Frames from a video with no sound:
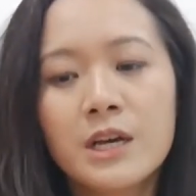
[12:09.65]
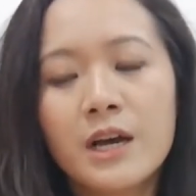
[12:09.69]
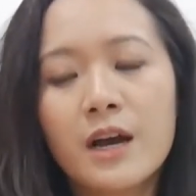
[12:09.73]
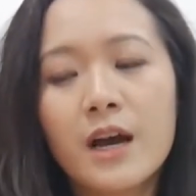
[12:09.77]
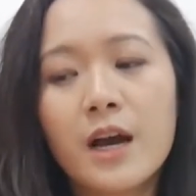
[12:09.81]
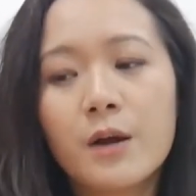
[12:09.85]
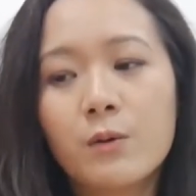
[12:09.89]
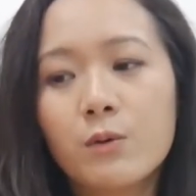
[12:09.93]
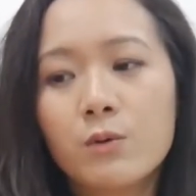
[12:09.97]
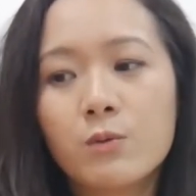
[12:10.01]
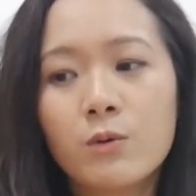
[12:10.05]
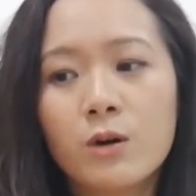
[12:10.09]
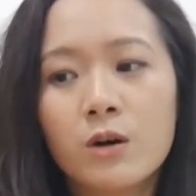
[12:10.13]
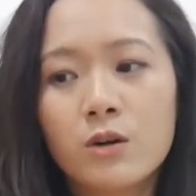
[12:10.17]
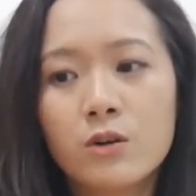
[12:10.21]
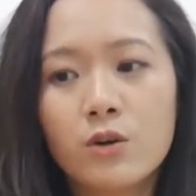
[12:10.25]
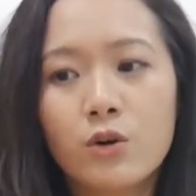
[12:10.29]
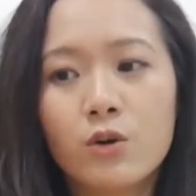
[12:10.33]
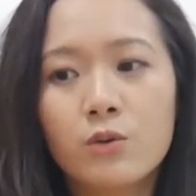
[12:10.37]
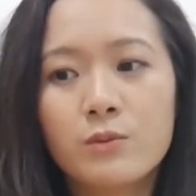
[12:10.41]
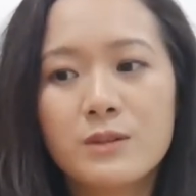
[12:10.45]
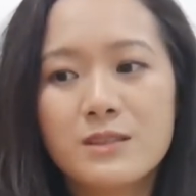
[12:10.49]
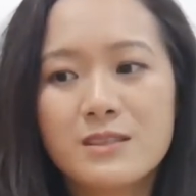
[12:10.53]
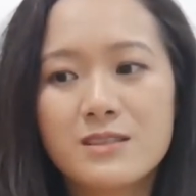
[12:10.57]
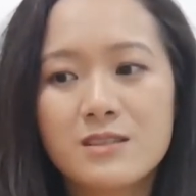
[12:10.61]
I would walk
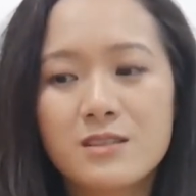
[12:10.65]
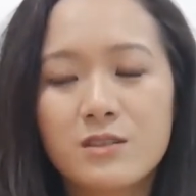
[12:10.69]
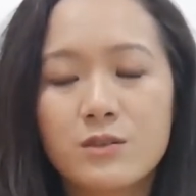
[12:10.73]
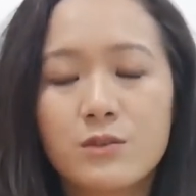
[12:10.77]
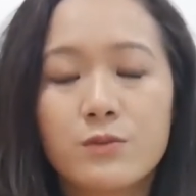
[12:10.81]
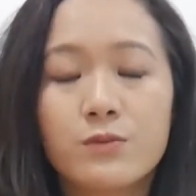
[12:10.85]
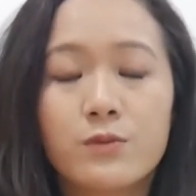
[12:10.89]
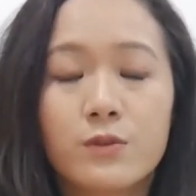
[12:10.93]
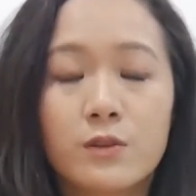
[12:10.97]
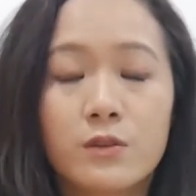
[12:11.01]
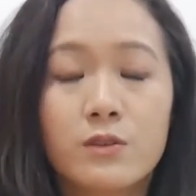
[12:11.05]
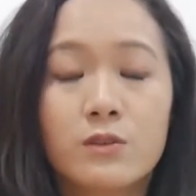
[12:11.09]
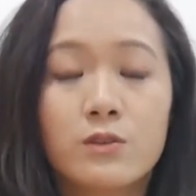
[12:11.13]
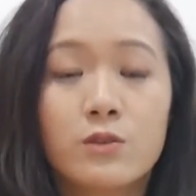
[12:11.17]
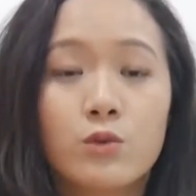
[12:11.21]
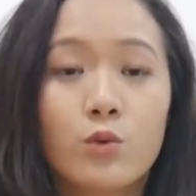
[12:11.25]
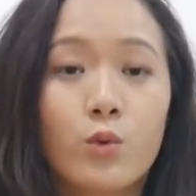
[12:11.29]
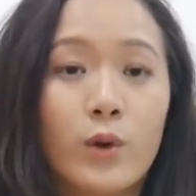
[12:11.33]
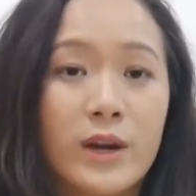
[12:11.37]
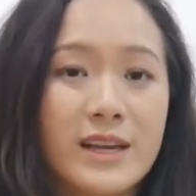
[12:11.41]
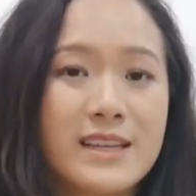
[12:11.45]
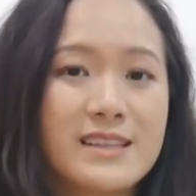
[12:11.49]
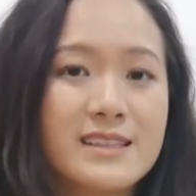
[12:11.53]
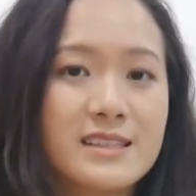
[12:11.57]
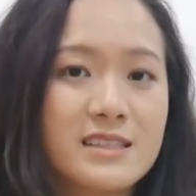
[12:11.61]
home and still feel
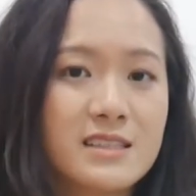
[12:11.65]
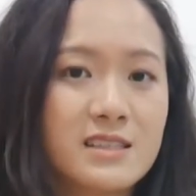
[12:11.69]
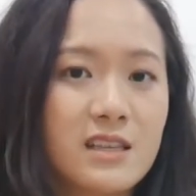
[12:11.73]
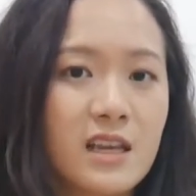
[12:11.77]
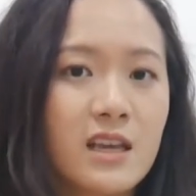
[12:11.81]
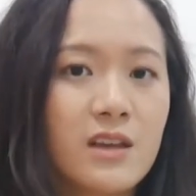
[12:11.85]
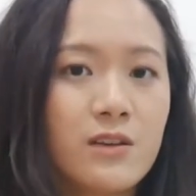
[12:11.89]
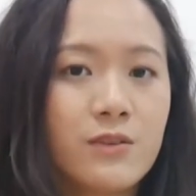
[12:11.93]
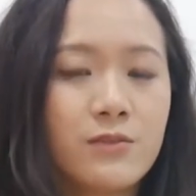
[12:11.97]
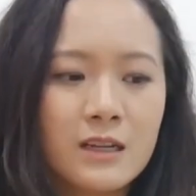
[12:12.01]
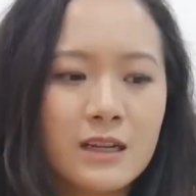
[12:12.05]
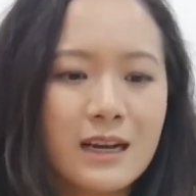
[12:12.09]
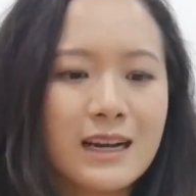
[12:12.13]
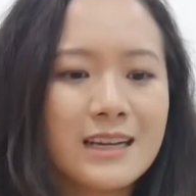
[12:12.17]
quite safe.